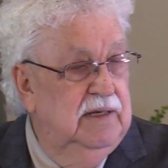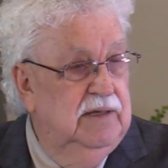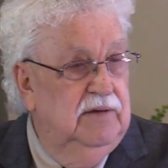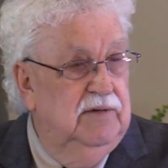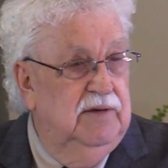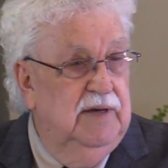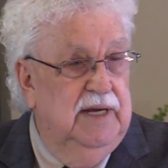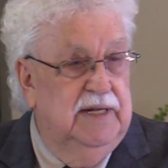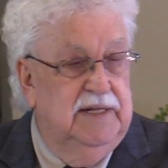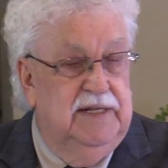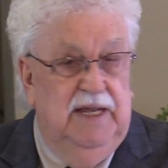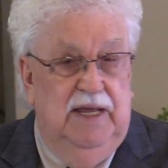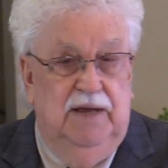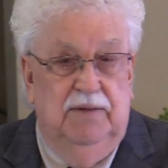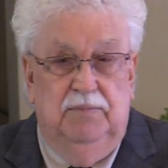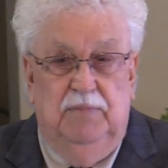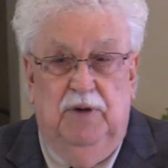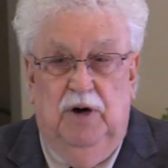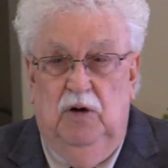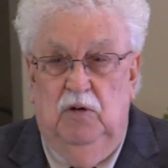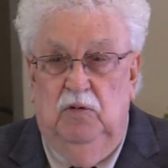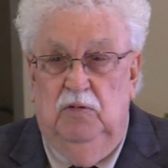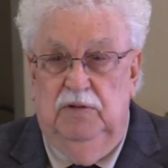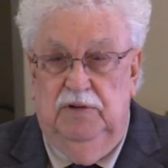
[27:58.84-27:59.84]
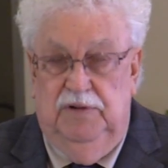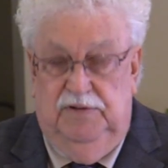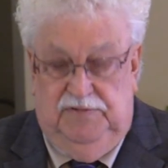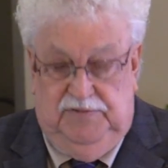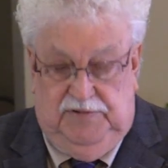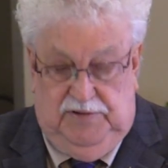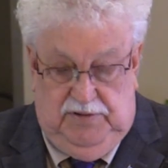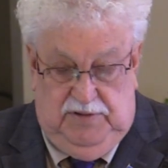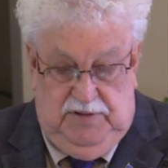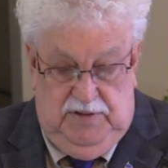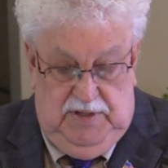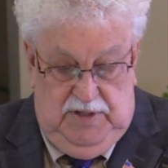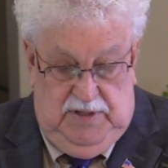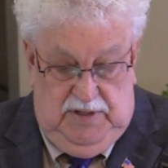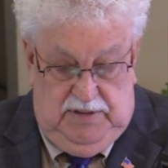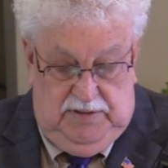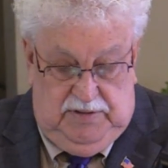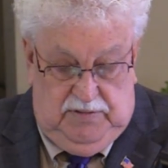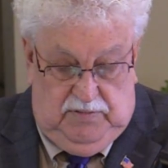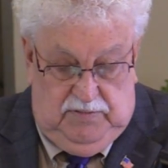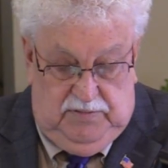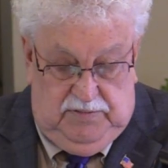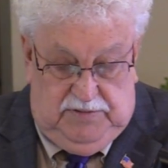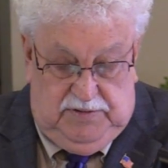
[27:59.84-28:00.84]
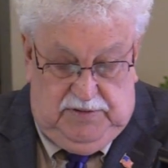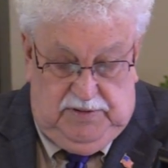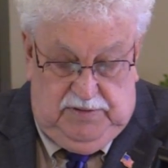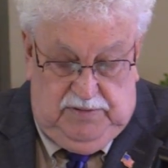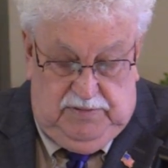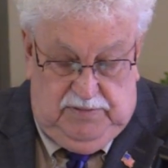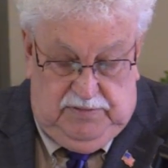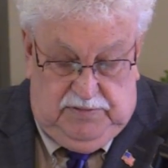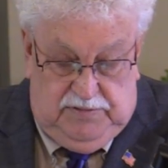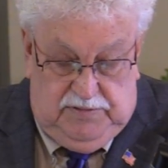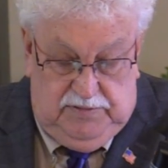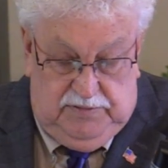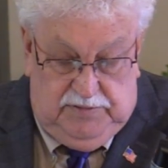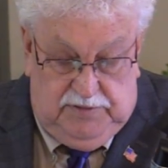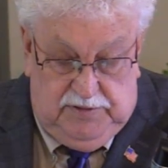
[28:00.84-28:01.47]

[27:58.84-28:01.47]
You've got to have boldness to, to, to, to